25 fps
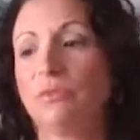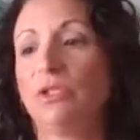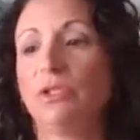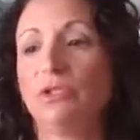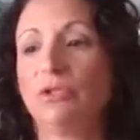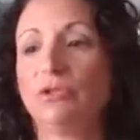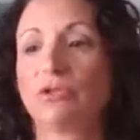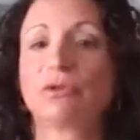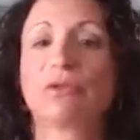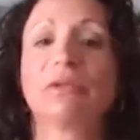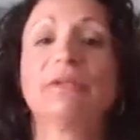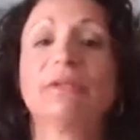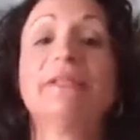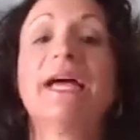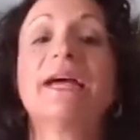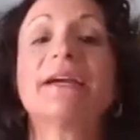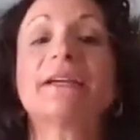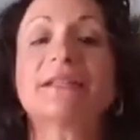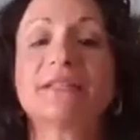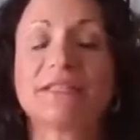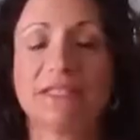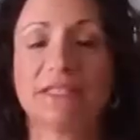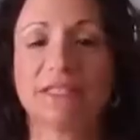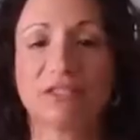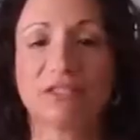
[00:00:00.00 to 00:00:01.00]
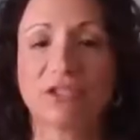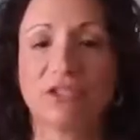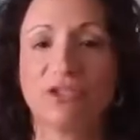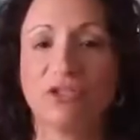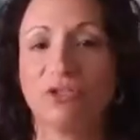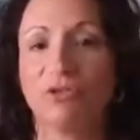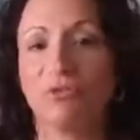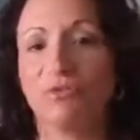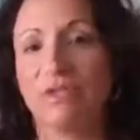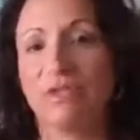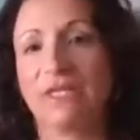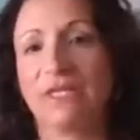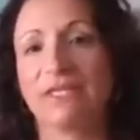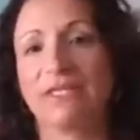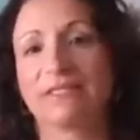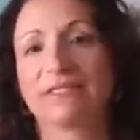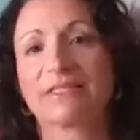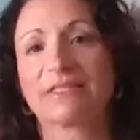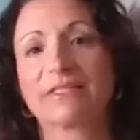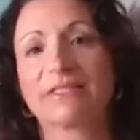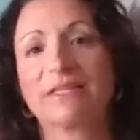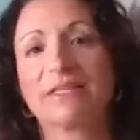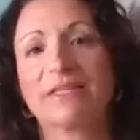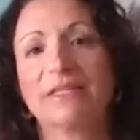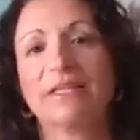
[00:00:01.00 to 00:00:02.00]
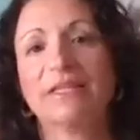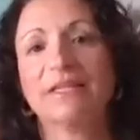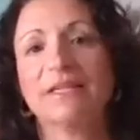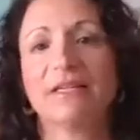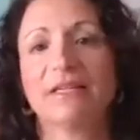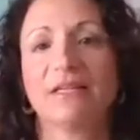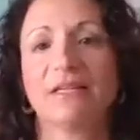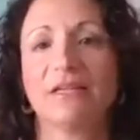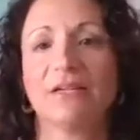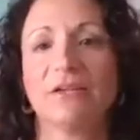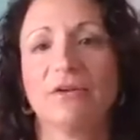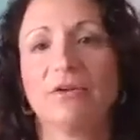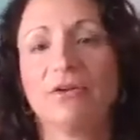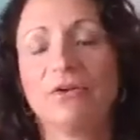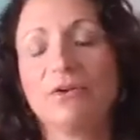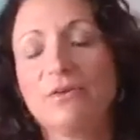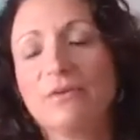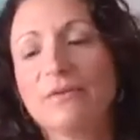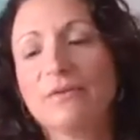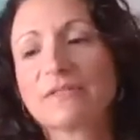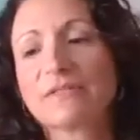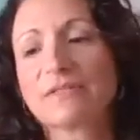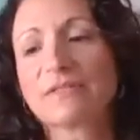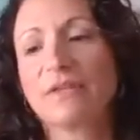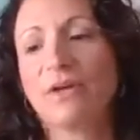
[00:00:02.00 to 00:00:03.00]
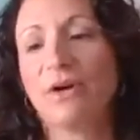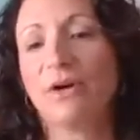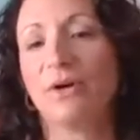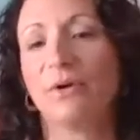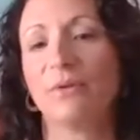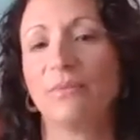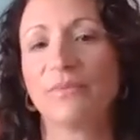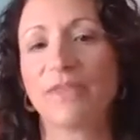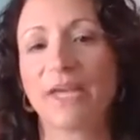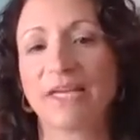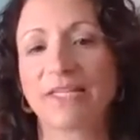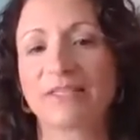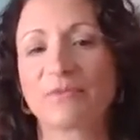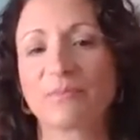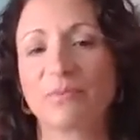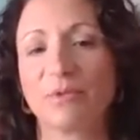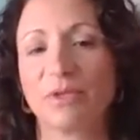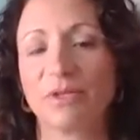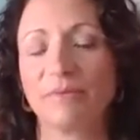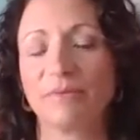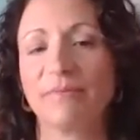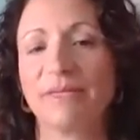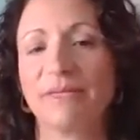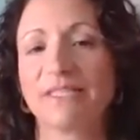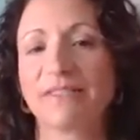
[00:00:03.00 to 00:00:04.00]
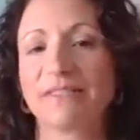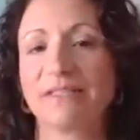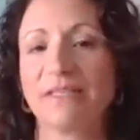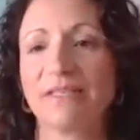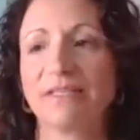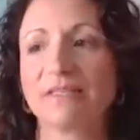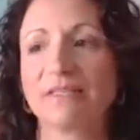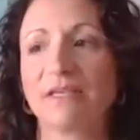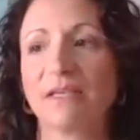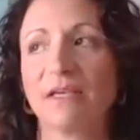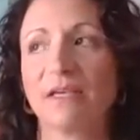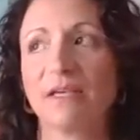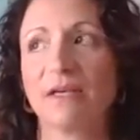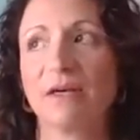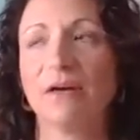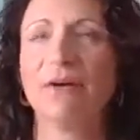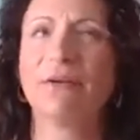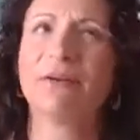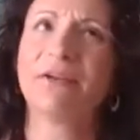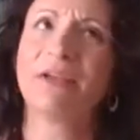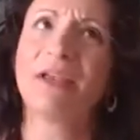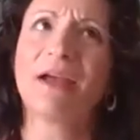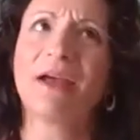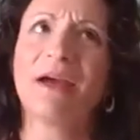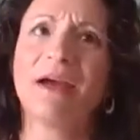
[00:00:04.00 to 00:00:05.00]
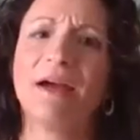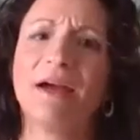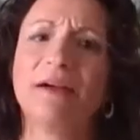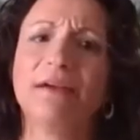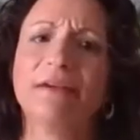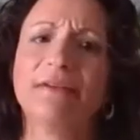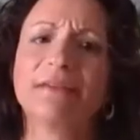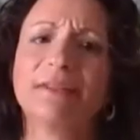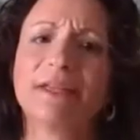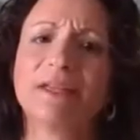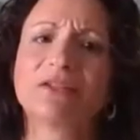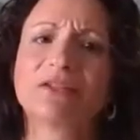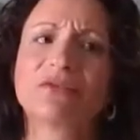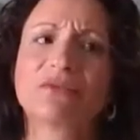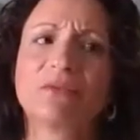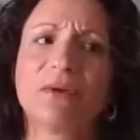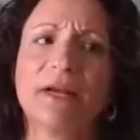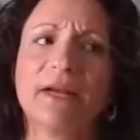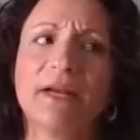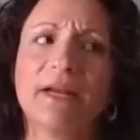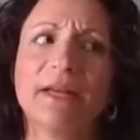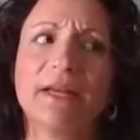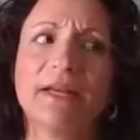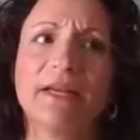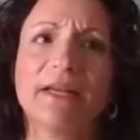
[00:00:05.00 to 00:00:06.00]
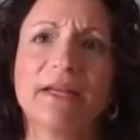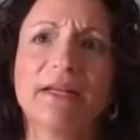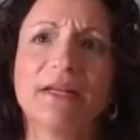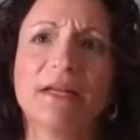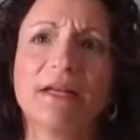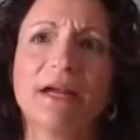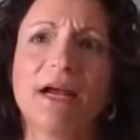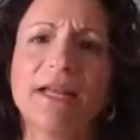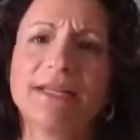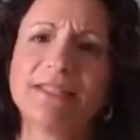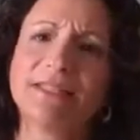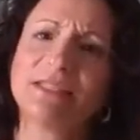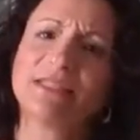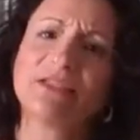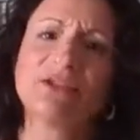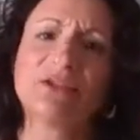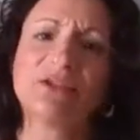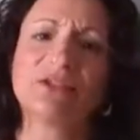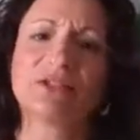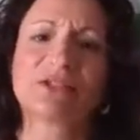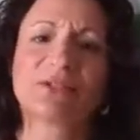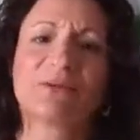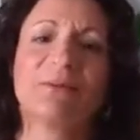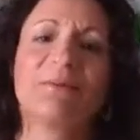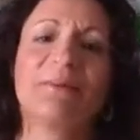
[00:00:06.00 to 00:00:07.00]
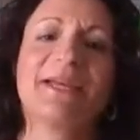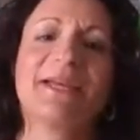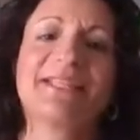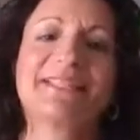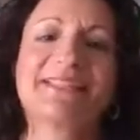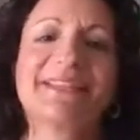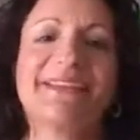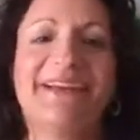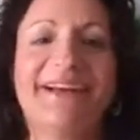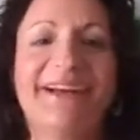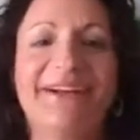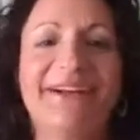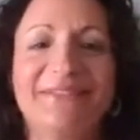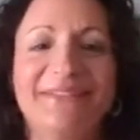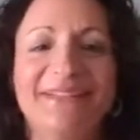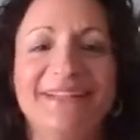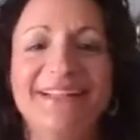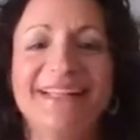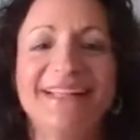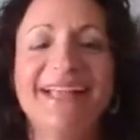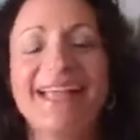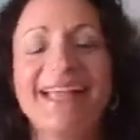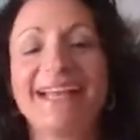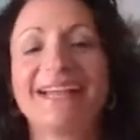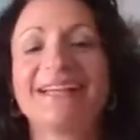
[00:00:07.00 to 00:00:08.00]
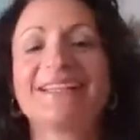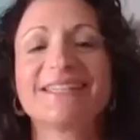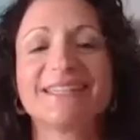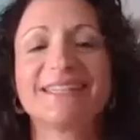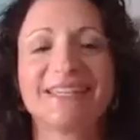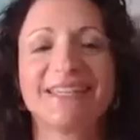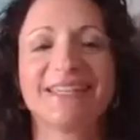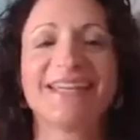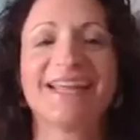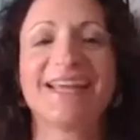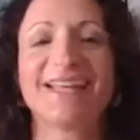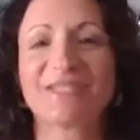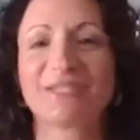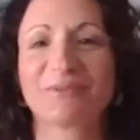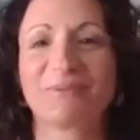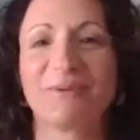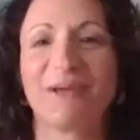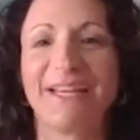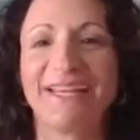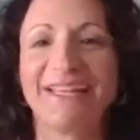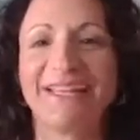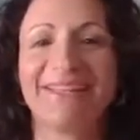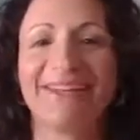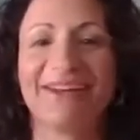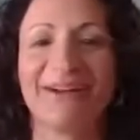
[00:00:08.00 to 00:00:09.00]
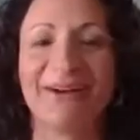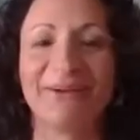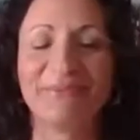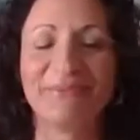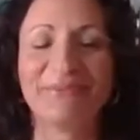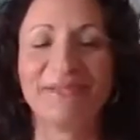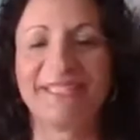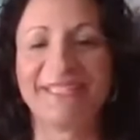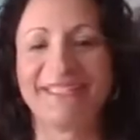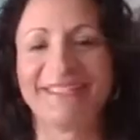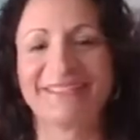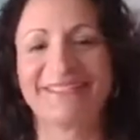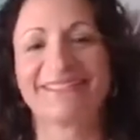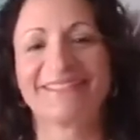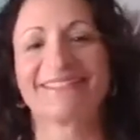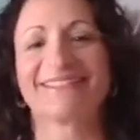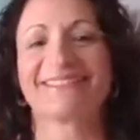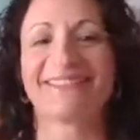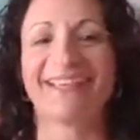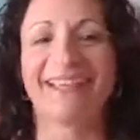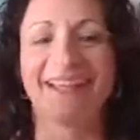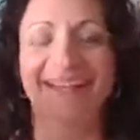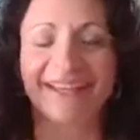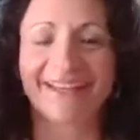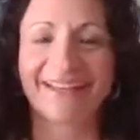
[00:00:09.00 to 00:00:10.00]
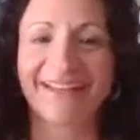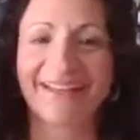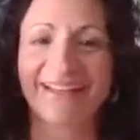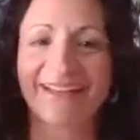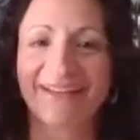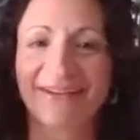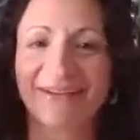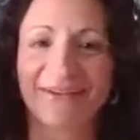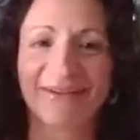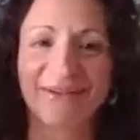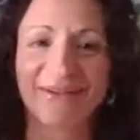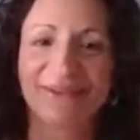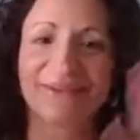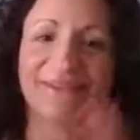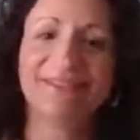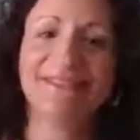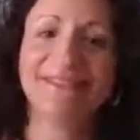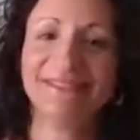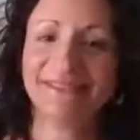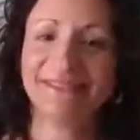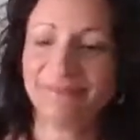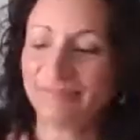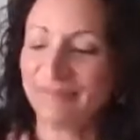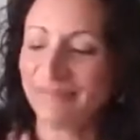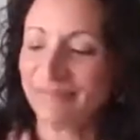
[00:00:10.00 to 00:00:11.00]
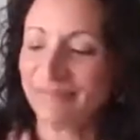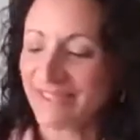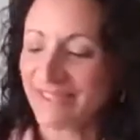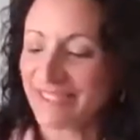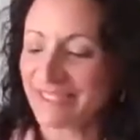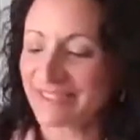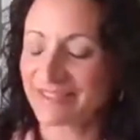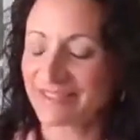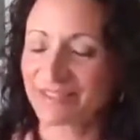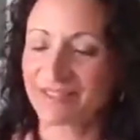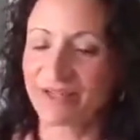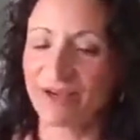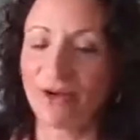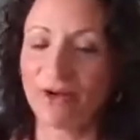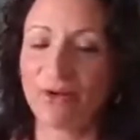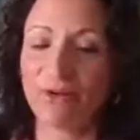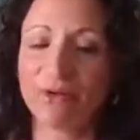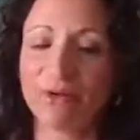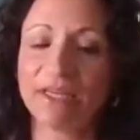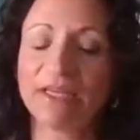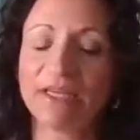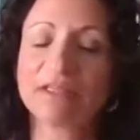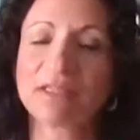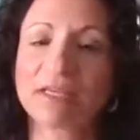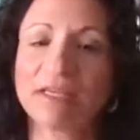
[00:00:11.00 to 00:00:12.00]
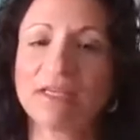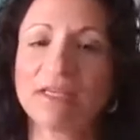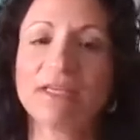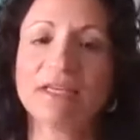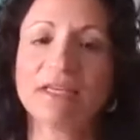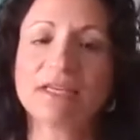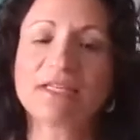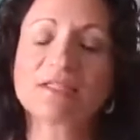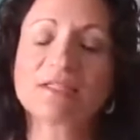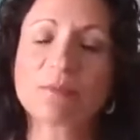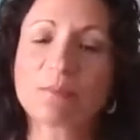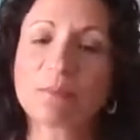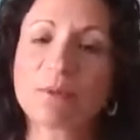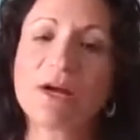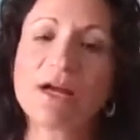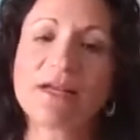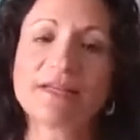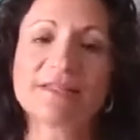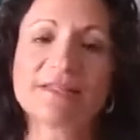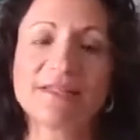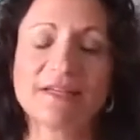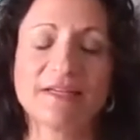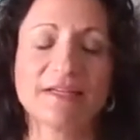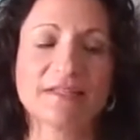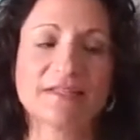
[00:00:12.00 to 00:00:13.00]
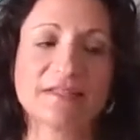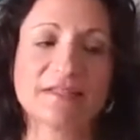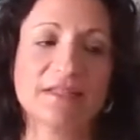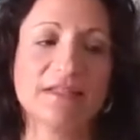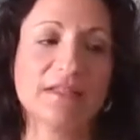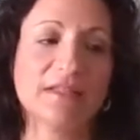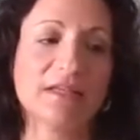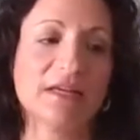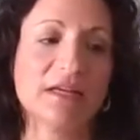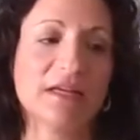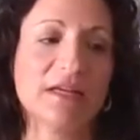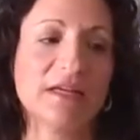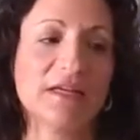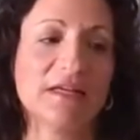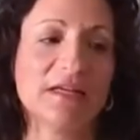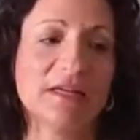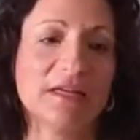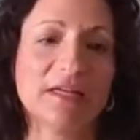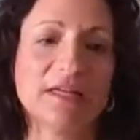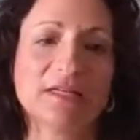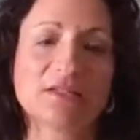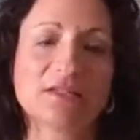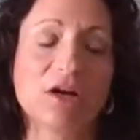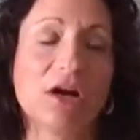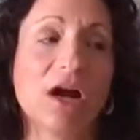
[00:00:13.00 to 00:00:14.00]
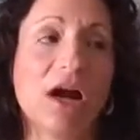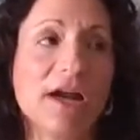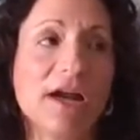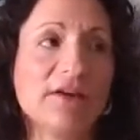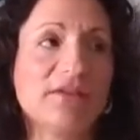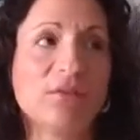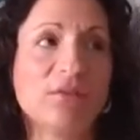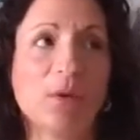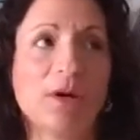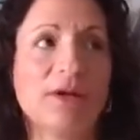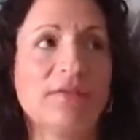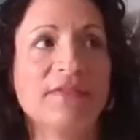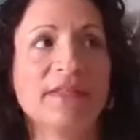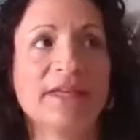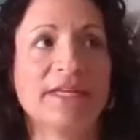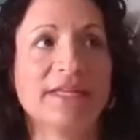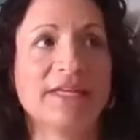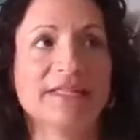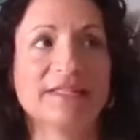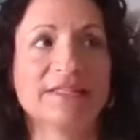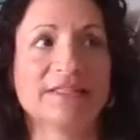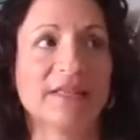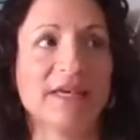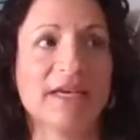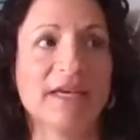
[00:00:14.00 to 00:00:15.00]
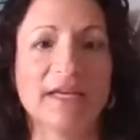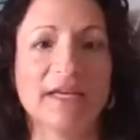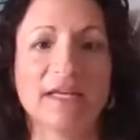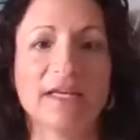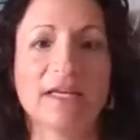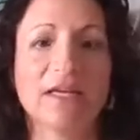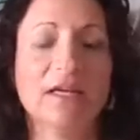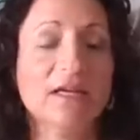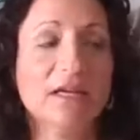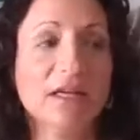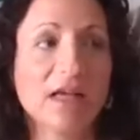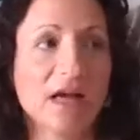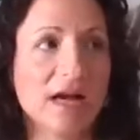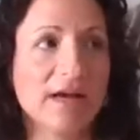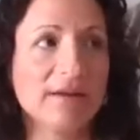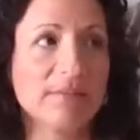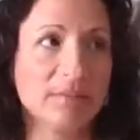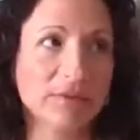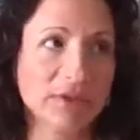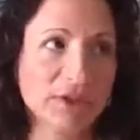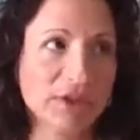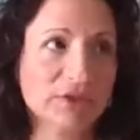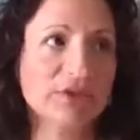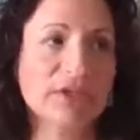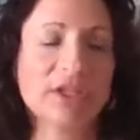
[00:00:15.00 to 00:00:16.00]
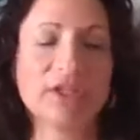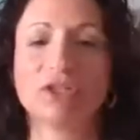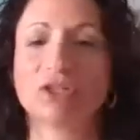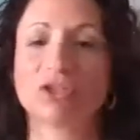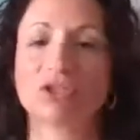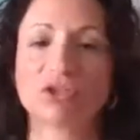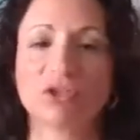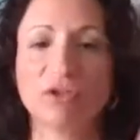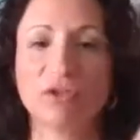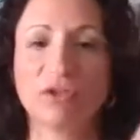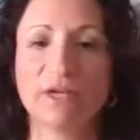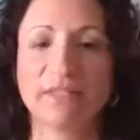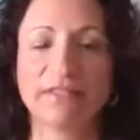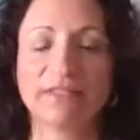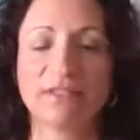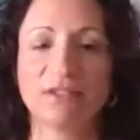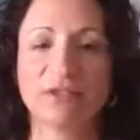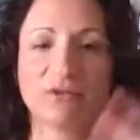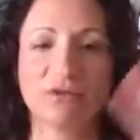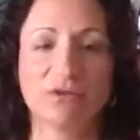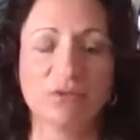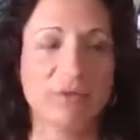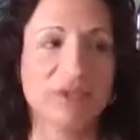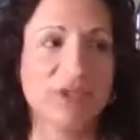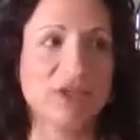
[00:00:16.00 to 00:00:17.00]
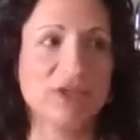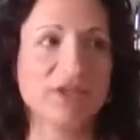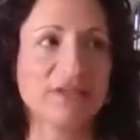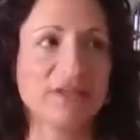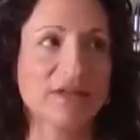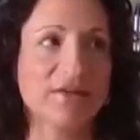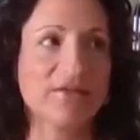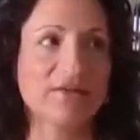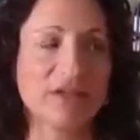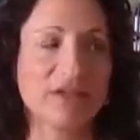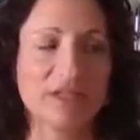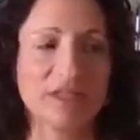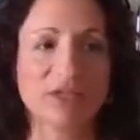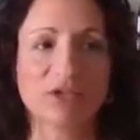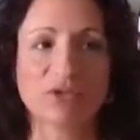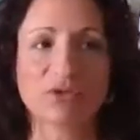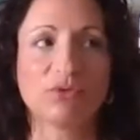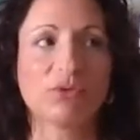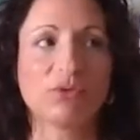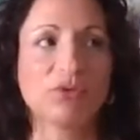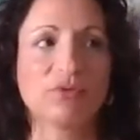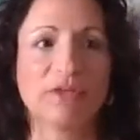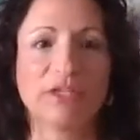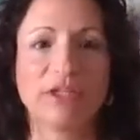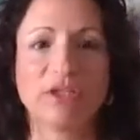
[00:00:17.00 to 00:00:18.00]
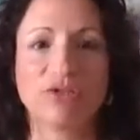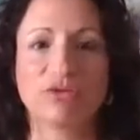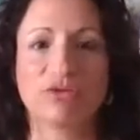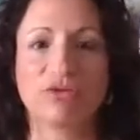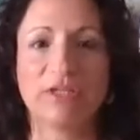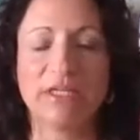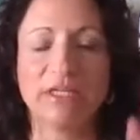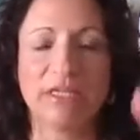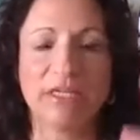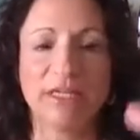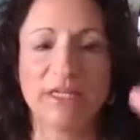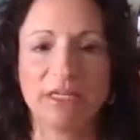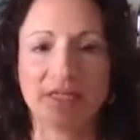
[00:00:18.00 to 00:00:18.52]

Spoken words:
You're electing to do this, so that's where my son's like, oh yeah, that's right. I did do this to myself and I did it a nice way, but you're just like, hello. So it is a process and it is, I have one that is like, I'm literally going to show you guys his room. He just left on a school retreat.